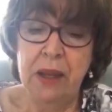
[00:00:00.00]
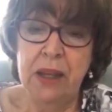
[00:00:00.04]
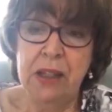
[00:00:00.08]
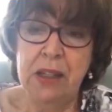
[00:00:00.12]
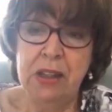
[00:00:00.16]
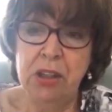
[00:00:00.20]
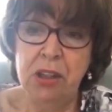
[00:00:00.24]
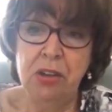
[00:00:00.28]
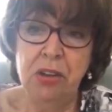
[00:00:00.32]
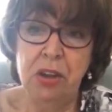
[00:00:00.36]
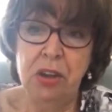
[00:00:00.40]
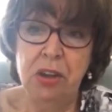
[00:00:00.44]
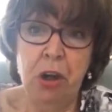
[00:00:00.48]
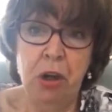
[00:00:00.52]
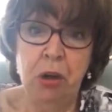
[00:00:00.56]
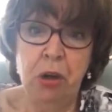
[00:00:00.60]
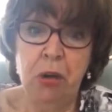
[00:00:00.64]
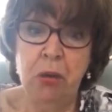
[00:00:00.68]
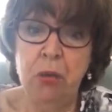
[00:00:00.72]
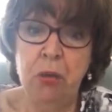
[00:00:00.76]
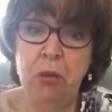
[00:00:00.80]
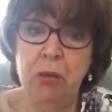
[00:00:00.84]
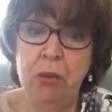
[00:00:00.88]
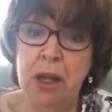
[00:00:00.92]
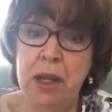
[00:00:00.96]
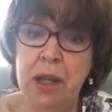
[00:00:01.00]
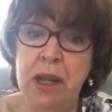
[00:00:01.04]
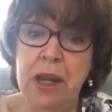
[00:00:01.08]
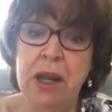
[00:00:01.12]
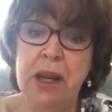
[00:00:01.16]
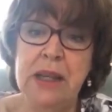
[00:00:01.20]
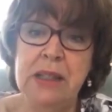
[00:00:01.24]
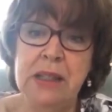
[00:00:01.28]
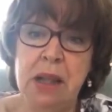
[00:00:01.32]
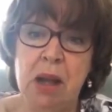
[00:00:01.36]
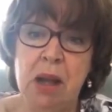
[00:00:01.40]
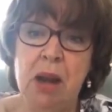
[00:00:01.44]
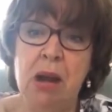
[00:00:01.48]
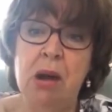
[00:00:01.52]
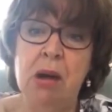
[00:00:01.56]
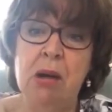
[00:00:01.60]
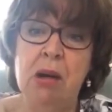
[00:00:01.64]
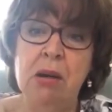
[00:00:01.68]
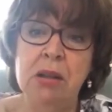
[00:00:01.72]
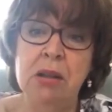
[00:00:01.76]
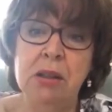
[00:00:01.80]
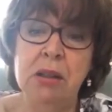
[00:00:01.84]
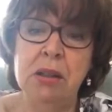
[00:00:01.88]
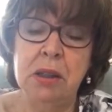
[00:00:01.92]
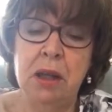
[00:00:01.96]
on your own. It is
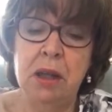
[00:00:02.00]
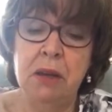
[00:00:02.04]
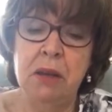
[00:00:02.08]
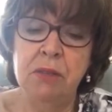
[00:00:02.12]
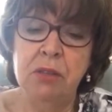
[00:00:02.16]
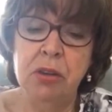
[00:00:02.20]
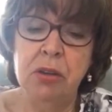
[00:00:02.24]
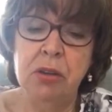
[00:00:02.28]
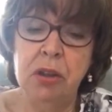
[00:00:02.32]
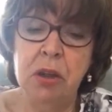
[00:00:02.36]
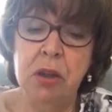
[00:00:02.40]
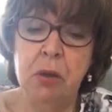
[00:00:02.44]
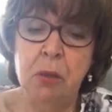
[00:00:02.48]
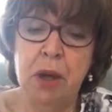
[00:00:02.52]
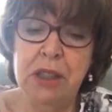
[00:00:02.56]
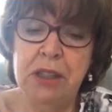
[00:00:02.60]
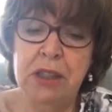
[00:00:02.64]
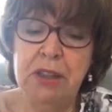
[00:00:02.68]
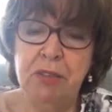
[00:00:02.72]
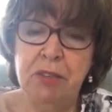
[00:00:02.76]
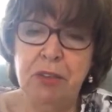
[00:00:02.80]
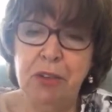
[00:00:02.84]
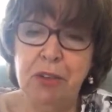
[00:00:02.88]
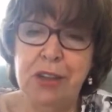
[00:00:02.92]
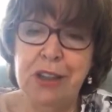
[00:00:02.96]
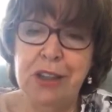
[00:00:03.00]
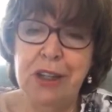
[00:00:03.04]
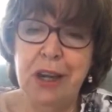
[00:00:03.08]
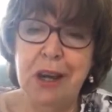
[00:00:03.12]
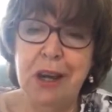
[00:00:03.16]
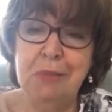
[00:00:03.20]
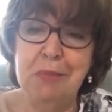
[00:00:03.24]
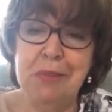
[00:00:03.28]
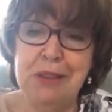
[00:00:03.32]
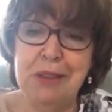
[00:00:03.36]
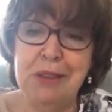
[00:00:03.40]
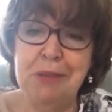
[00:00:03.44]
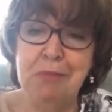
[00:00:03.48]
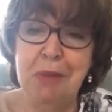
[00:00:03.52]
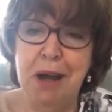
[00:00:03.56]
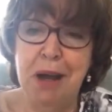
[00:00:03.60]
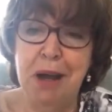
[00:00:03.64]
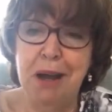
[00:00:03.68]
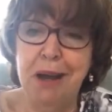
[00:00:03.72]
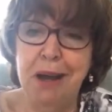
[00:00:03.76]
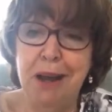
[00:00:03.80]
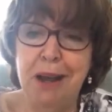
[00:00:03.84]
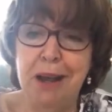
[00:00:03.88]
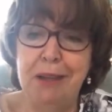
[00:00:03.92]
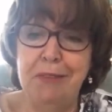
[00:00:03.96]
hard. I've done it quite a few times in my
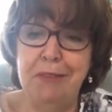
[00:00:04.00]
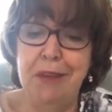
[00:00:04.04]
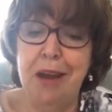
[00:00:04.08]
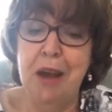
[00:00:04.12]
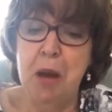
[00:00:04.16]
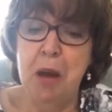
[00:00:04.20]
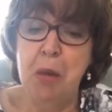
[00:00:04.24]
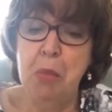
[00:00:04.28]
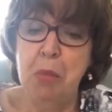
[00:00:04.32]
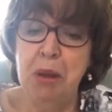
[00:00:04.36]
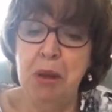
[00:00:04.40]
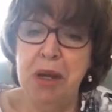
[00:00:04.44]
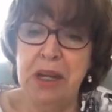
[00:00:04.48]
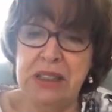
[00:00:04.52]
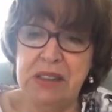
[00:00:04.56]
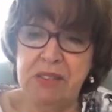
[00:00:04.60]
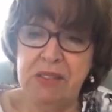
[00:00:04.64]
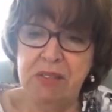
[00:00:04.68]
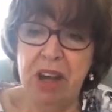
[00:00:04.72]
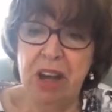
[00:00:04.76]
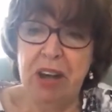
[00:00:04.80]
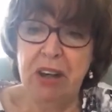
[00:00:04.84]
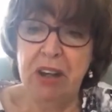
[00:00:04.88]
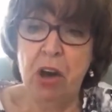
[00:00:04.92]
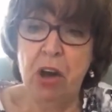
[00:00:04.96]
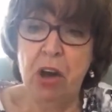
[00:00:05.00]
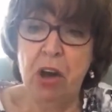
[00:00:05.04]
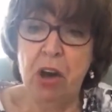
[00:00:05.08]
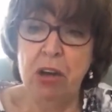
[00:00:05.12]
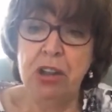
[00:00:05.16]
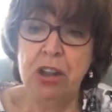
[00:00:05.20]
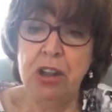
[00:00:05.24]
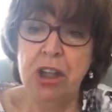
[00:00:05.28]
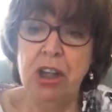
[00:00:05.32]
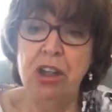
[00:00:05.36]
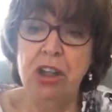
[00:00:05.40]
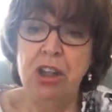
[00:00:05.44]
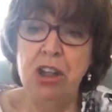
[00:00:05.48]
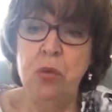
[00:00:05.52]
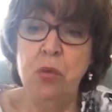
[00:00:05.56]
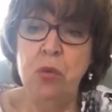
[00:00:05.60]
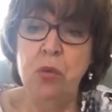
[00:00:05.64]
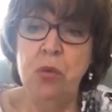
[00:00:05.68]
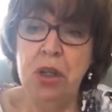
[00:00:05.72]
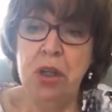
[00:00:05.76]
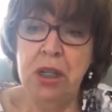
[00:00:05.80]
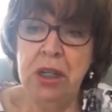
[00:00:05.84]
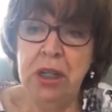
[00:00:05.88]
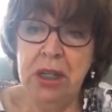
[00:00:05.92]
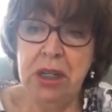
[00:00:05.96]
life, but it's very hard, and you
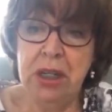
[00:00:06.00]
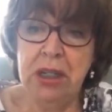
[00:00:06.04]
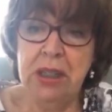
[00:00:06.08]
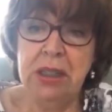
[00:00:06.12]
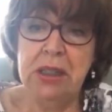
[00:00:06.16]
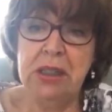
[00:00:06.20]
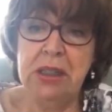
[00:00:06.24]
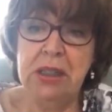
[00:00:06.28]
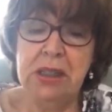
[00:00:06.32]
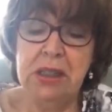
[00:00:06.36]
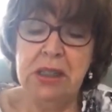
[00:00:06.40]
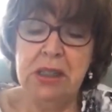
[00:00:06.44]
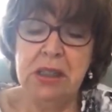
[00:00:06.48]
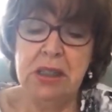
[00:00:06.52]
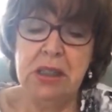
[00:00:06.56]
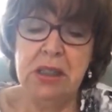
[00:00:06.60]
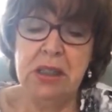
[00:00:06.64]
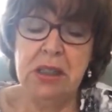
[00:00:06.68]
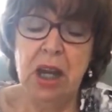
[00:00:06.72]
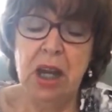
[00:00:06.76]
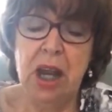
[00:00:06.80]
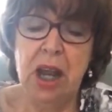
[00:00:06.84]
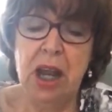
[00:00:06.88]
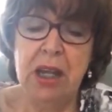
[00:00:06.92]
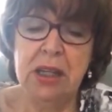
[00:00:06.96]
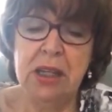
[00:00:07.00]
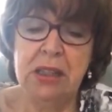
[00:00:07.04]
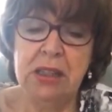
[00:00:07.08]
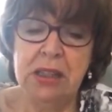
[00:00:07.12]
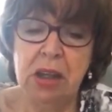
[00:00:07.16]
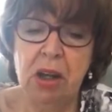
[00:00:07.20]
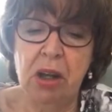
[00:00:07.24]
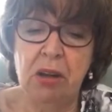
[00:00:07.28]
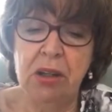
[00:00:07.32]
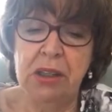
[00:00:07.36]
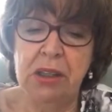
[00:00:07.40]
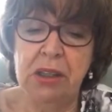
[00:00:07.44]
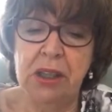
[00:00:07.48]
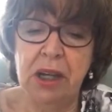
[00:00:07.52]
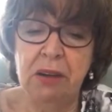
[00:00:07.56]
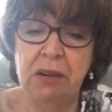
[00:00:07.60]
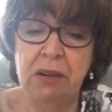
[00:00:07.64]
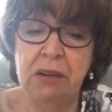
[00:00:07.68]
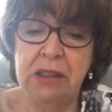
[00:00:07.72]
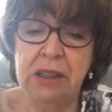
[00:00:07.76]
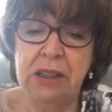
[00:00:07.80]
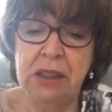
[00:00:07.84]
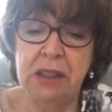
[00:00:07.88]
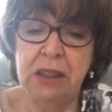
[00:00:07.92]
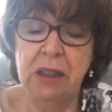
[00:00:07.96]
need
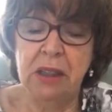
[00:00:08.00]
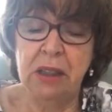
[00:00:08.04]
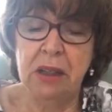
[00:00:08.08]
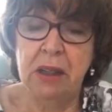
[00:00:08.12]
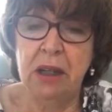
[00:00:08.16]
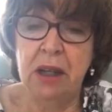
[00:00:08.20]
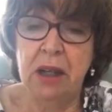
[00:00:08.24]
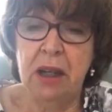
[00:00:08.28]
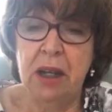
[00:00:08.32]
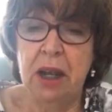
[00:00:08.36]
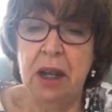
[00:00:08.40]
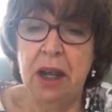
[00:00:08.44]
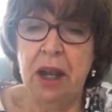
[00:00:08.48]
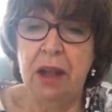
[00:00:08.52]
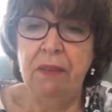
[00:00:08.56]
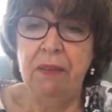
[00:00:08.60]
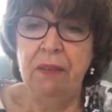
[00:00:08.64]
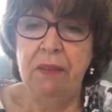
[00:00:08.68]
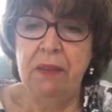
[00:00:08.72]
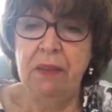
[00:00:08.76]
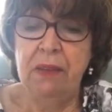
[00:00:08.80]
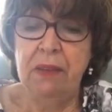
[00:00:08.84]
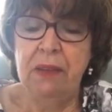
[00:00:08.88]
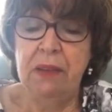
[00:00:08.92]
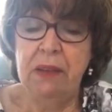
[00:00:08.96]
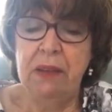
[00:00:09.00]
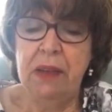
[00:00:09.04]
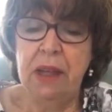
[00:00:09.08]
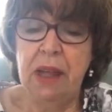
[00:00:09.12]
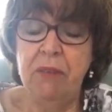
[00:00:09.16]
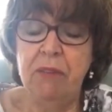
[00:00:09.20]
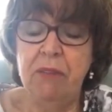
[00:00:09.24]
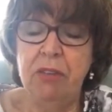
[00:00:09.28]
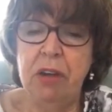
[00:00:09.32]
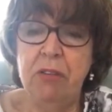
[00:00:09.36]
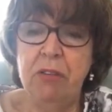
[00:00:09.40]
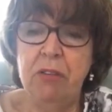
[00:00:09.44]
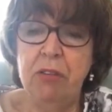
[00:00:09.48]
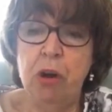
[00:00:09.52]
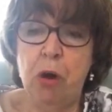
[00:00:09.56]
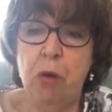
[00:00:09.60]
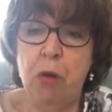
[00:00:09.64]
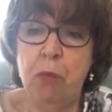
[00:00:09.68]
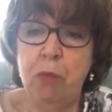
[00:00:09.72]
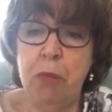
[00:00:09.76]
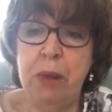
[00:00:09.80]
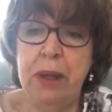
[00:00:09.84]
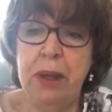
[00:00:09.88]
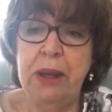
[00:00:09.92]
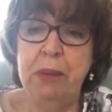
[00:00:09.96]
solidarity. And if you've
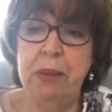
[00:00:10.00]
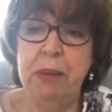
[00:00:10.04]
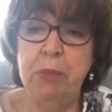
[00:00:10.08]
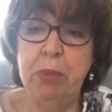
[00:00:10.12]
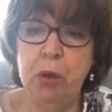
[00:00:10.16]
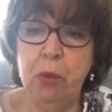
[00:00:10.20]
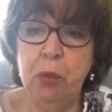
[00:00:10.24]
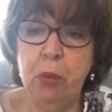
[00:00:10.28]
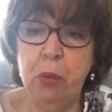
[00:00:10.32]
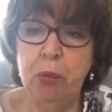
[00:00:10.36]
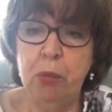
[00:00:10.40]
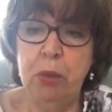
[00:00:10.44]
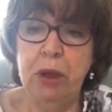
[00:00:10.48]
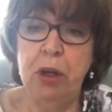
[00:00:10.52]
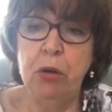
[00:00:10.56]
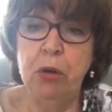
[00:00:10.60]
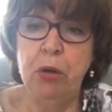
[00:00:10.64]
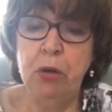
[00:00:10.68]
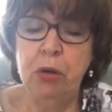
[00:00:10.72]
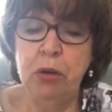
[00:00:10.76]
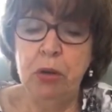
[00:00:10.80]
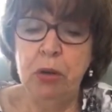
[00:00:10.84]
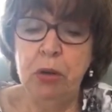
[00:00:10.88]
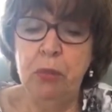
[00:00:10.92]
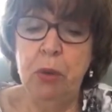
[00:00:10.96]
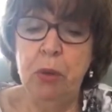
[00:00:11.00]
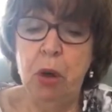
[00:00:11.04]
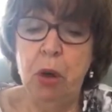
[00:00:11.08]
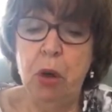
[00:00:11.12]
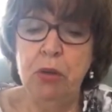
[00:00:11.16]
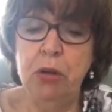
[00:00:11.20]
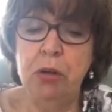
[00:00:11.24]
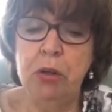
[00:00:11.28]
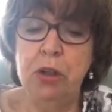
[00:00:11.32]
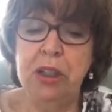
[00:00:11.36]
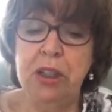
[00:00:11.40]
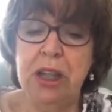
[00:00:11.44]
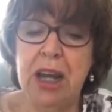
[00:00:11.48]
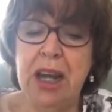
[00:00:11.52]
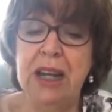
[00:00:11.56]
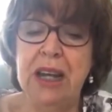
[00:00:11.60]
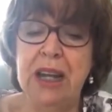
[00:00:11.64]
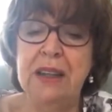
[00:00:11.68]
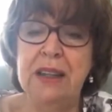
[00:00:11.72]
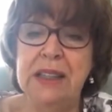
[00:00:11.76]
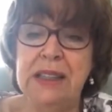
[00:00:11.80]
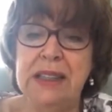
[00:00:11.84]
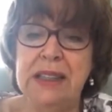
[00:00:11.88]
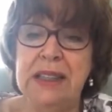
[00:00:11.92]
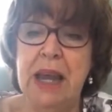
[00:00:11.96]
got people who are being under attack
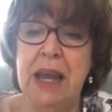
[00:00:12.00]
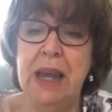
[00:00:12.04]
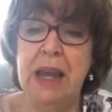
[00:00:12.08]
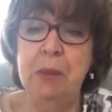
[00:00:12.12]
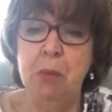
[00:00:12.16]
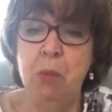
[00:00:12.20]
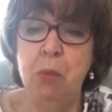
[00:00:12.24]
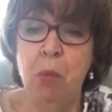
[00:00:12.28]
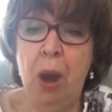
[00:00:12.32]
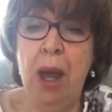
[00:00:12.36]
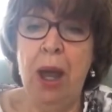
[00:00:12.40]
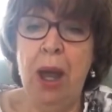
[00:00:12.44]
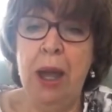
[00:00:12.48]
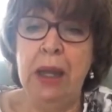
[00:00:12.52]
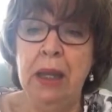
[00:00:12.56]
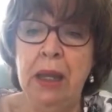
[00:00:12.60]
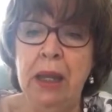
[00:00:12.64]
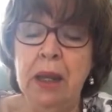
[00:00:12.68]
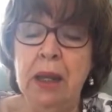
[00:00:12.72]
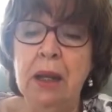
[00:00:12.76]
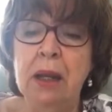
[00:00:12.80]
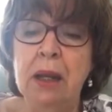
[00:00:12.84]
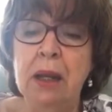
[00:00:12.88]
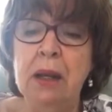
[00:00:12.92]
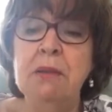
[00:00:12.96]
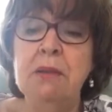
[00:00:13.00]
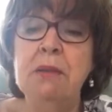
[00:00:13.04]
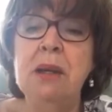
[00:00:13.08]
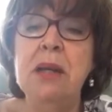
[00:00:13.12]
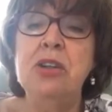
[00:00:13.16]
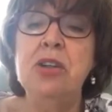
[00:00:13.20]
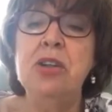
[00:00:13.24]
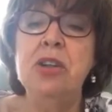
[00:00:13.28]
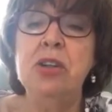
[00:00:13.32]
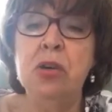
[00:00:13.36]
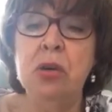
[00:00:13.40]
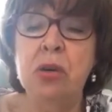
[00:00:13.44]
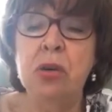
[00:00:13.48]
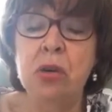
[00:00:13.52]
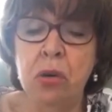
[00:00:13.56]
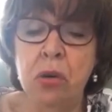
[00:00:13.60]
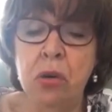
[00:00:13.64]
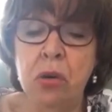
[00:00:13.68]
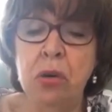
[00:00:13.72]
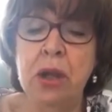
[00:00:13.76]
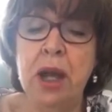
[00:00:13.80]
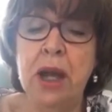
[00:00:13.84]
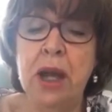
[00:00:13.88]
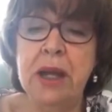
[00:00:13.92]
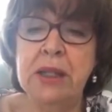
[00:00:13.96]
in the same way, they should
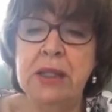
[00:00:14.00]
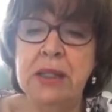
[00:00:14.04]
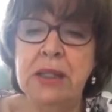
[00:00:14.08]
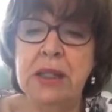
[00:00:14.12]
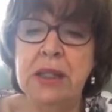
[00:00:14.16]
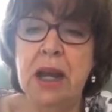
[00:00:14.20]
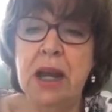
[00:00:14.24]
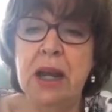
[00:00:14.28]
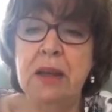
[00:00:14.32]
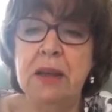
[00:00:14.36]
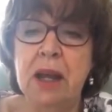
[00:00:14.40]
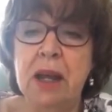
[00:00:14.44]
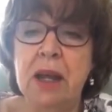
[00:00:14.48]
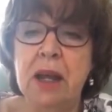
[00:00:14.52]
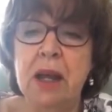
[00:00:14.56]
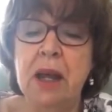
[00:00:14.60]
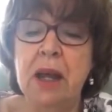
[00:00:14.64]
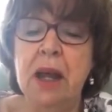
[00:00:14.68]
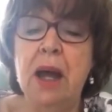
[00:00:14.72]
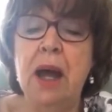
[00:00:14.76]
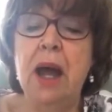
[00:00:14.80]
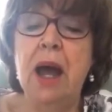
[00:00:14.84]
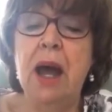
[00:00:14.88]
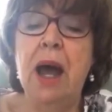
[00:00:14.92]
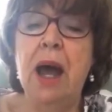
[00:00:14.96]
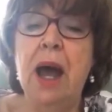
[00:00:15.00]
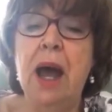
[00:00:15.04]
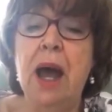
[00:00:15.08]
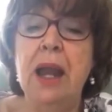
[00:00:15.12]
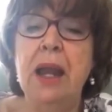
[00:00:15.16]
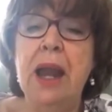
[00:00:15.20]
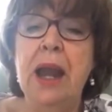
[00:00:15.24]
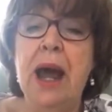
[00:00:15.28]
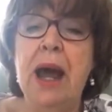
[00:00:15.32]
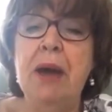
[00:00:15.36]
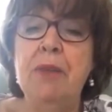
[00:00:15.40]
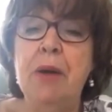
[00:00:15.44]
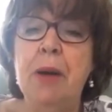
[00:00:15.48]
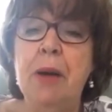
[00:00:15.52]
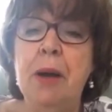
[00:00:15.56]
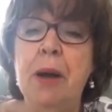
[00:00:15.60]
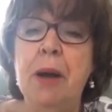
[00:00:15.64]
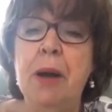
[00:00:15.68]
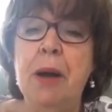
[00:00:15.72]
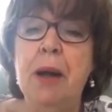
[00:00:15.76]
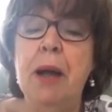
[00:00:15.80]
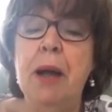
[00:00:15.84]
all get together and have